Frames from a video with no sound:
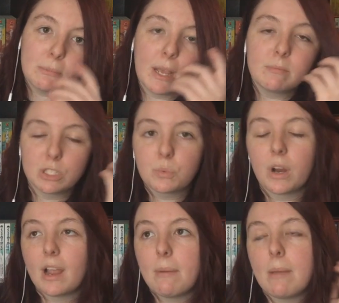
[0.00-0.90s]
sometimes is
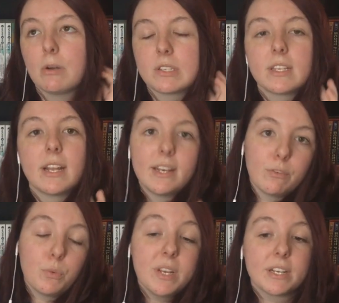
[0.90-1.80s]
where I buy books that I
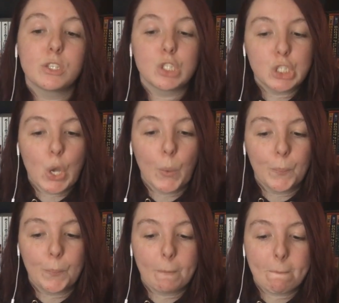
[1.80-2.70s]
never read. So